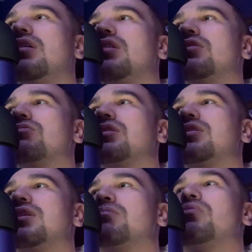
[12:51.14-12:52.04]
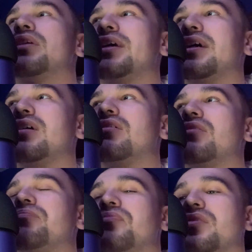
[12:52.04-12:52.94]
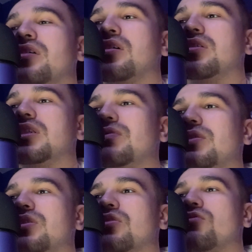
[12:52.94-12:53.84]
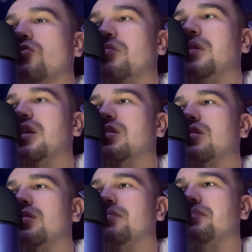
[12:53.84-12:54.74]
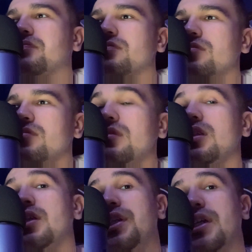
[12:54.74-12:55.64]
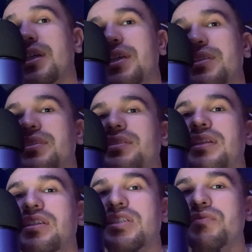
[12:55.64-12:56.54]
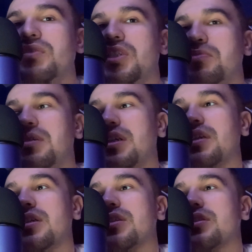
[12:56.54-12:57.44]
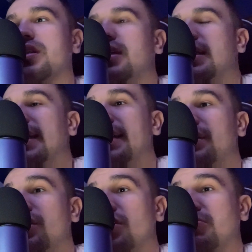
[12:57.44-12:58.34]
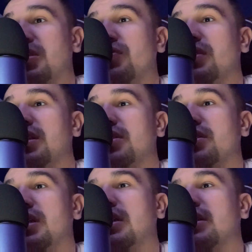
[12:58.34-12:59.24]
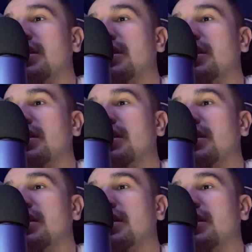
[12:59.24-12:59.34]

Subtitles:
I just want to see it play out on a TV show format. And yeah, guys, that is it for this podcast. Hey, thank you so much for listening.